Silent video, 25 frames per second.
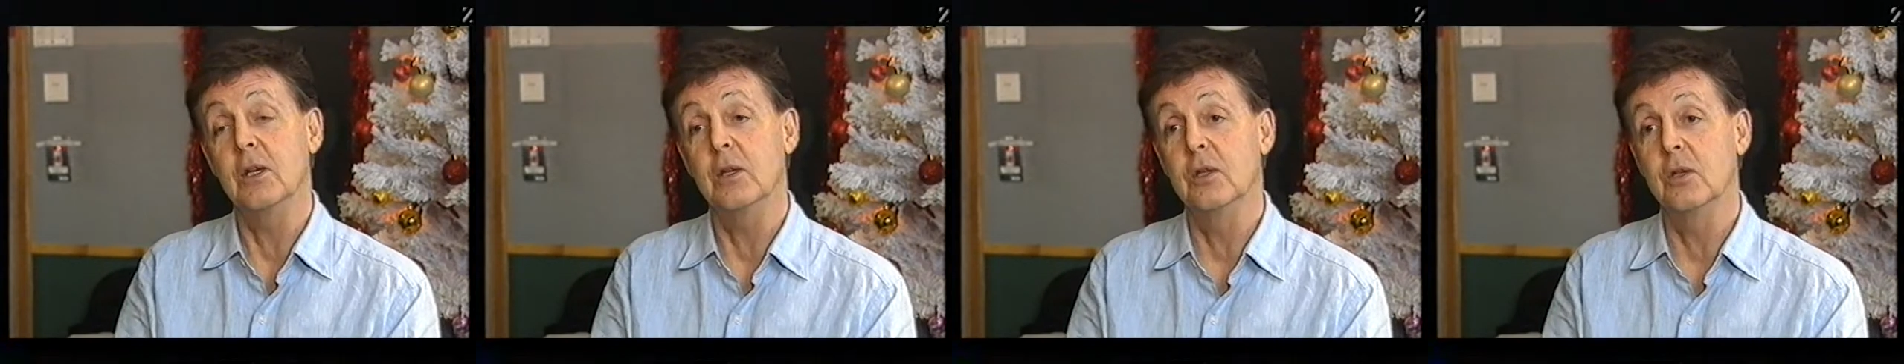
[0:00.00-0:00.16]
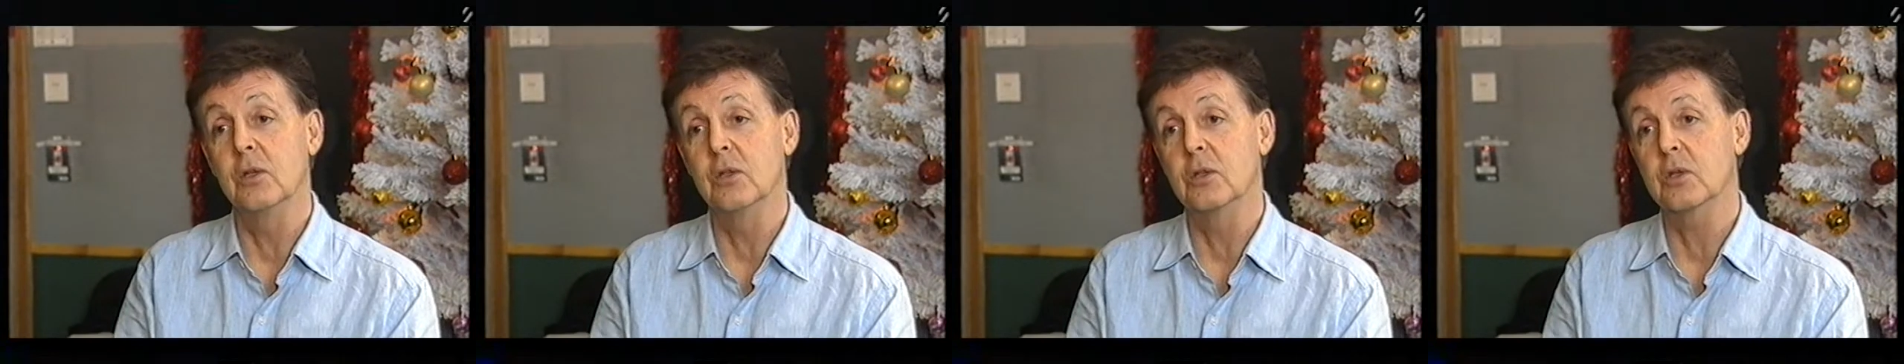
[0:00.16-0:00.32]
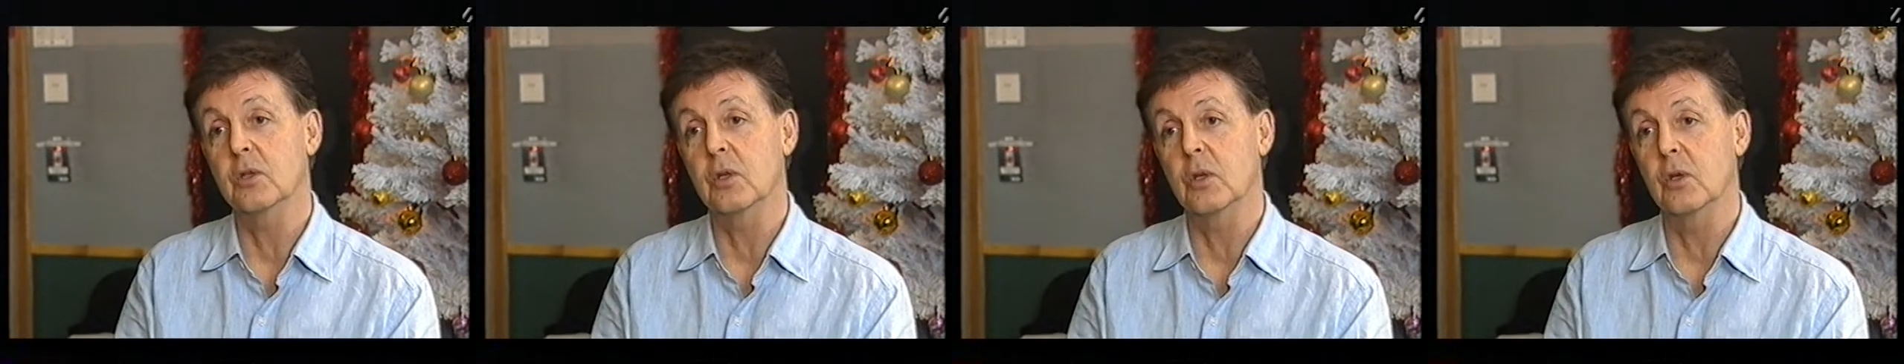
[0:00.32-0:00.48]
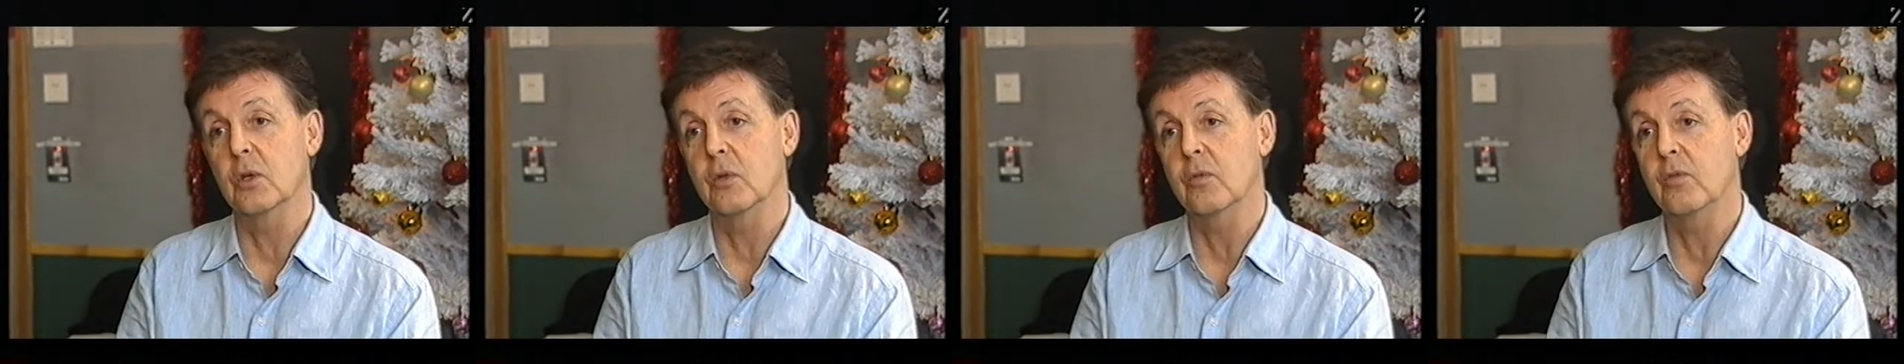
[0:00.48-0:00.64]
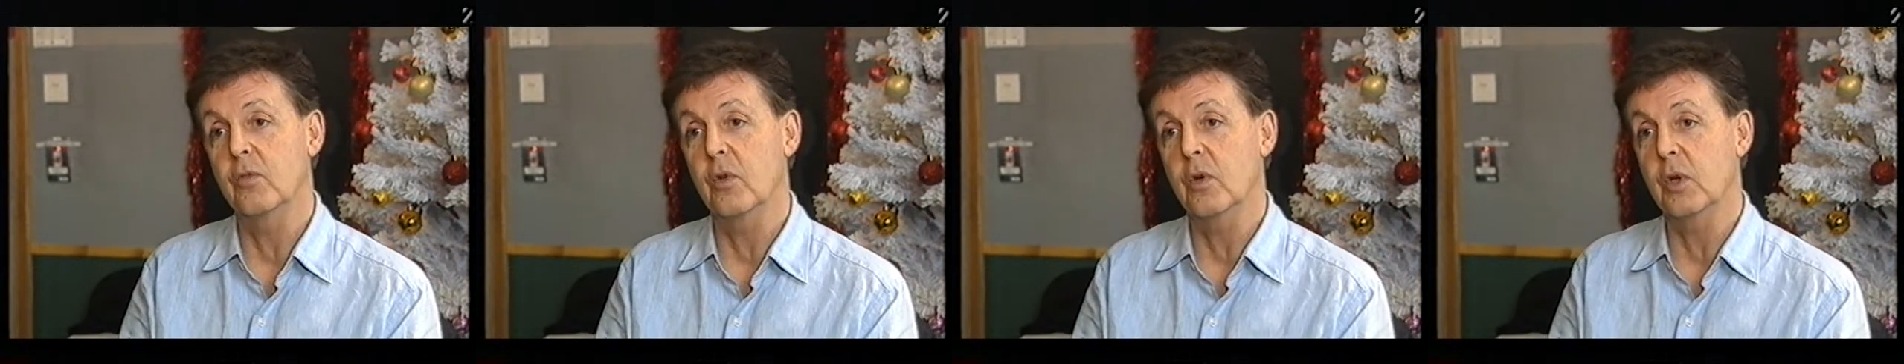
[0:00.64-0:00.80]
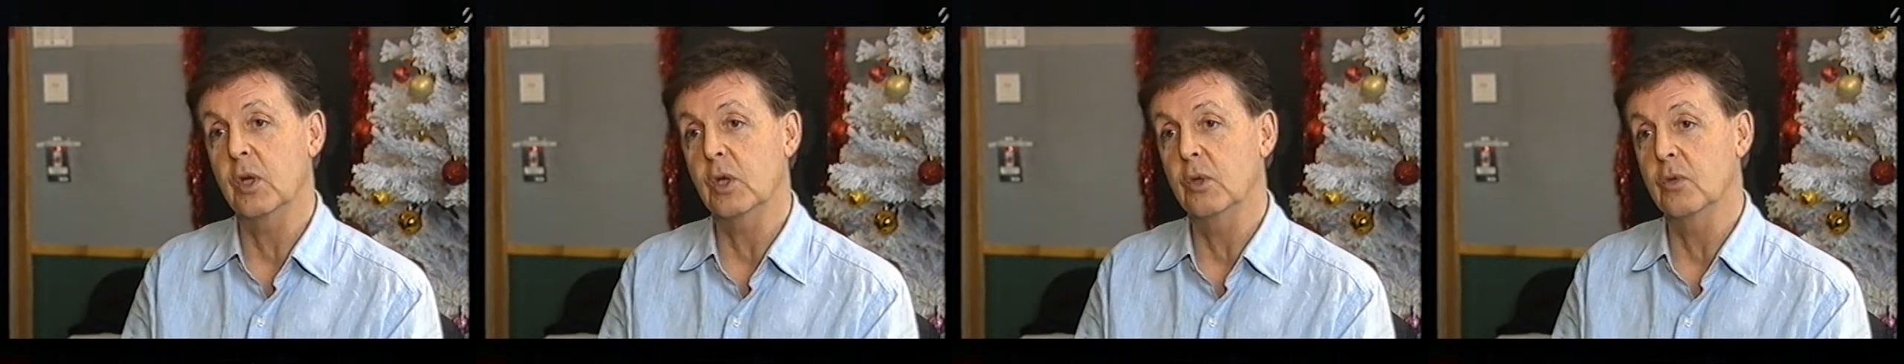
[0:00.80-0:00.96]
You know, it's got
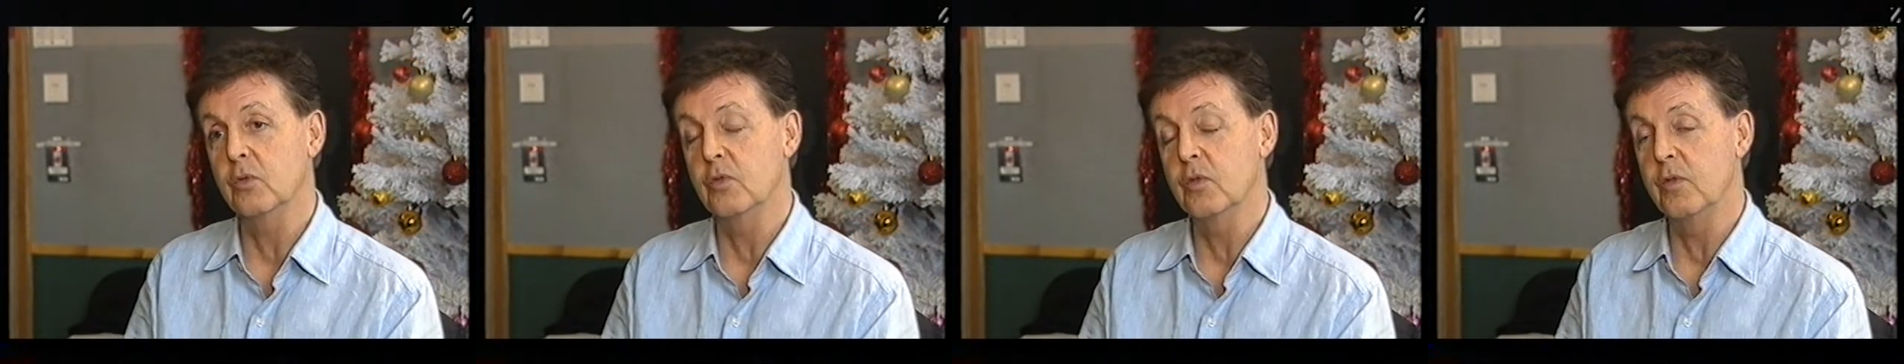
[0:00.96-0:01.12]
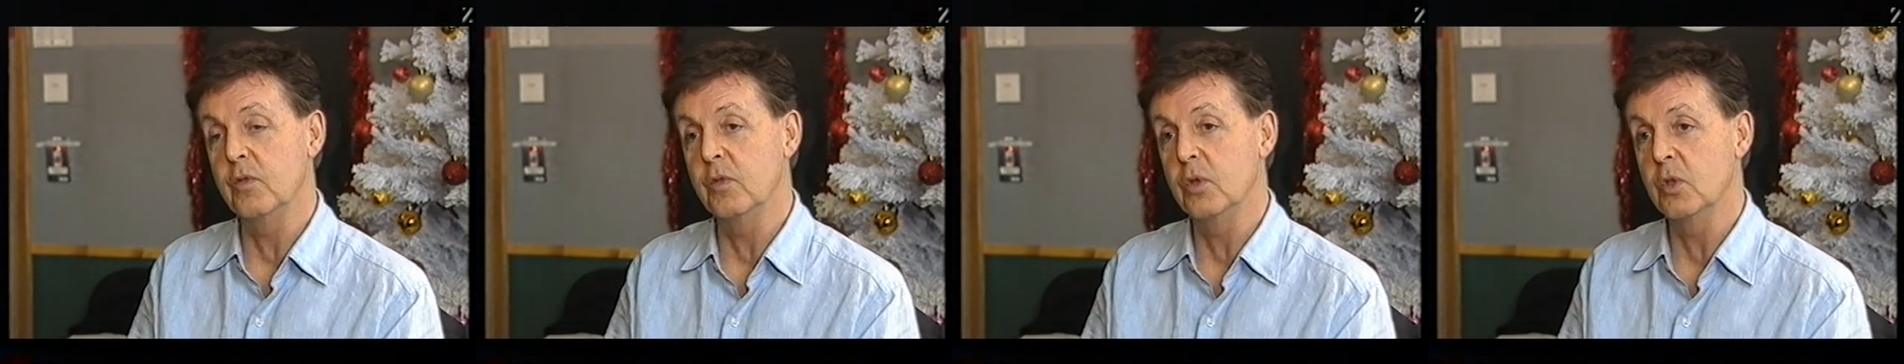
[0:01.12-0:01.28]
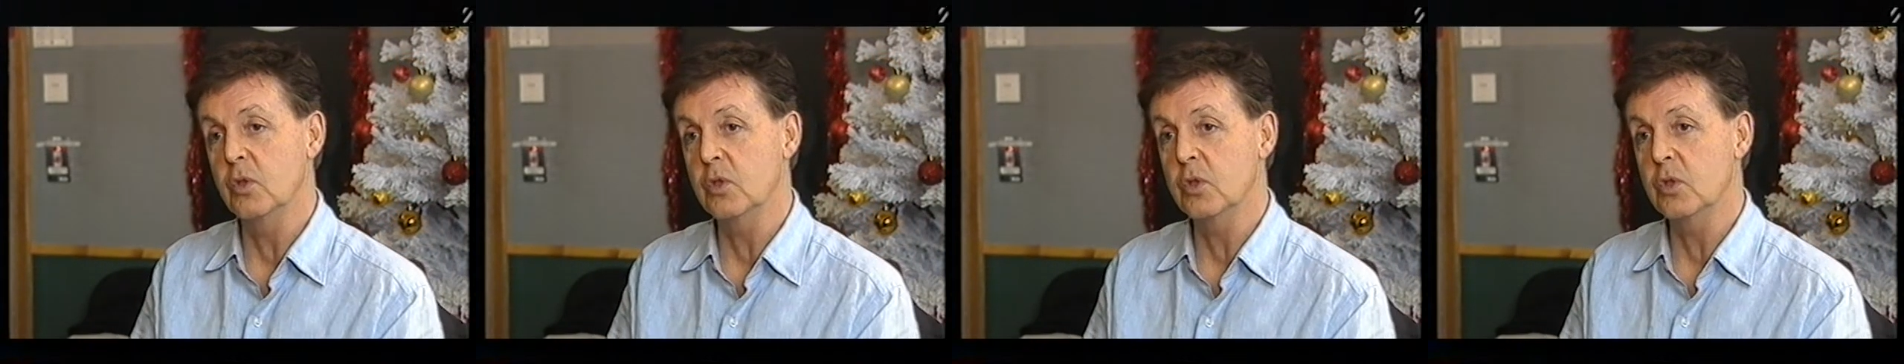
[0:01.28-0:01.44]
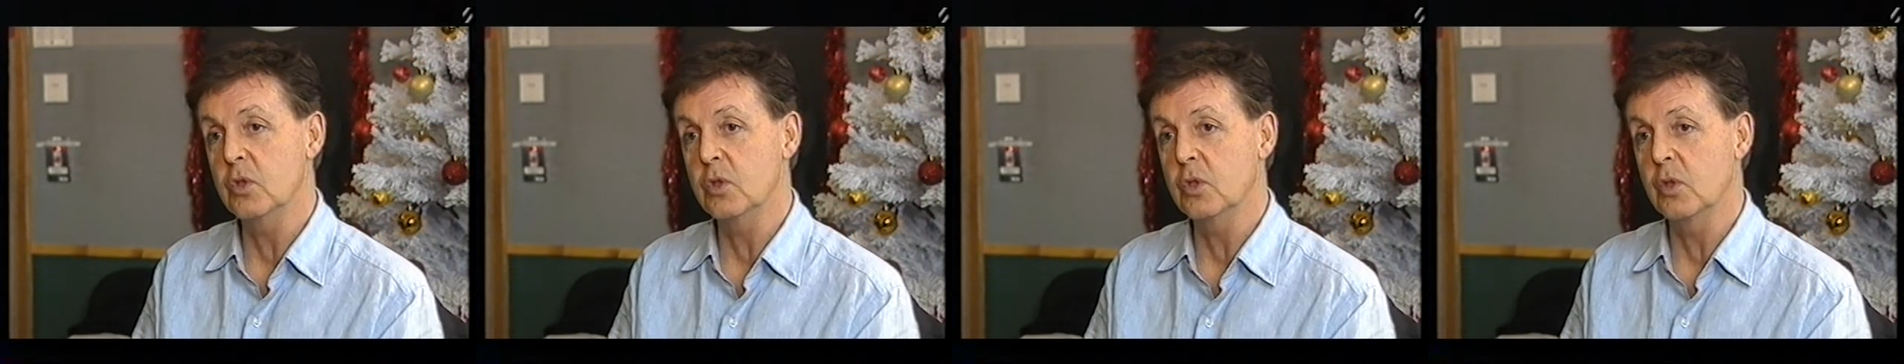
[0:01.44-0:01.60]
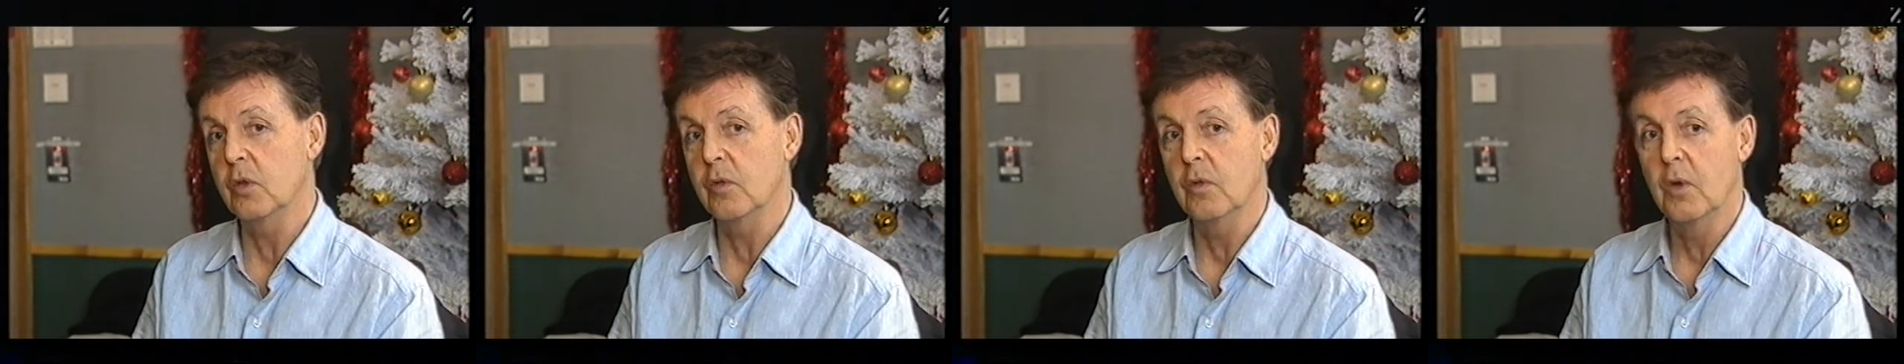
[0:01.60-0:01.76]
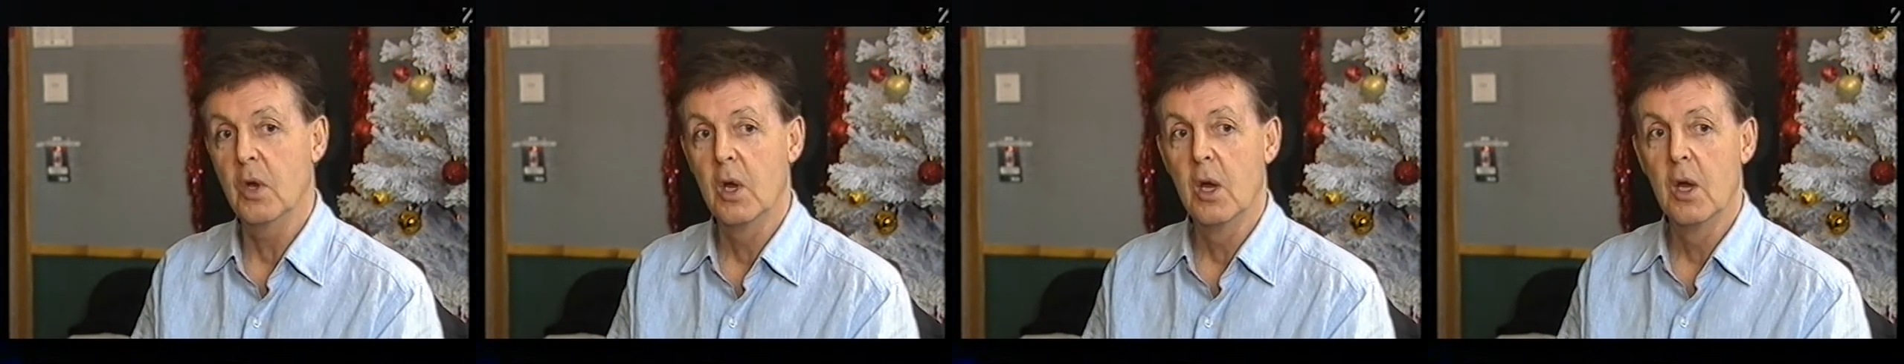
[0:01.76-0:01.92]
very good reviews and
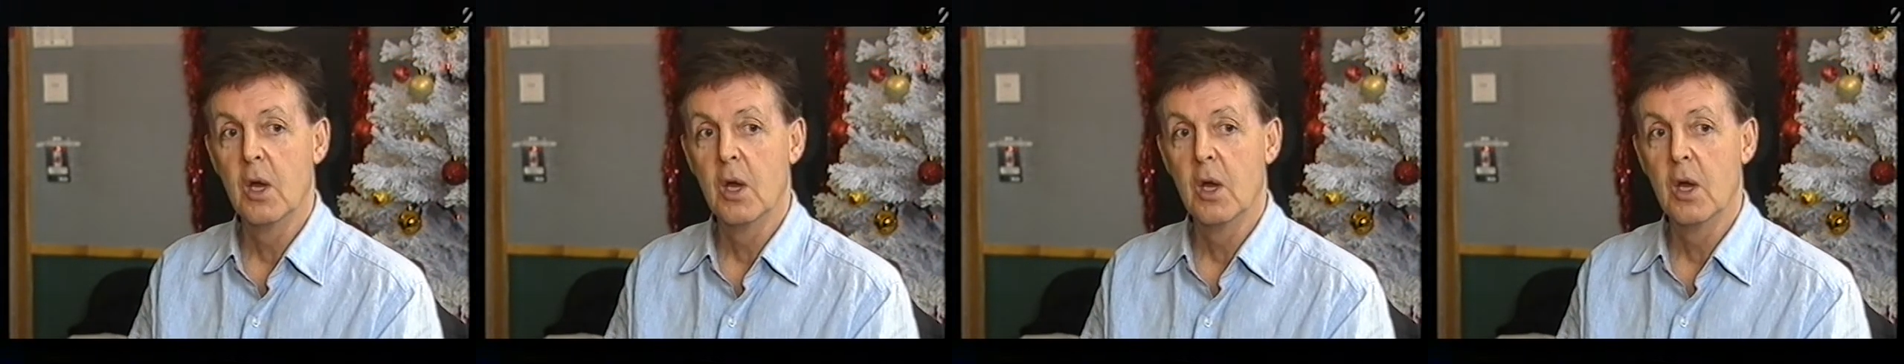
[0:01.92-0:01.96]
stuff.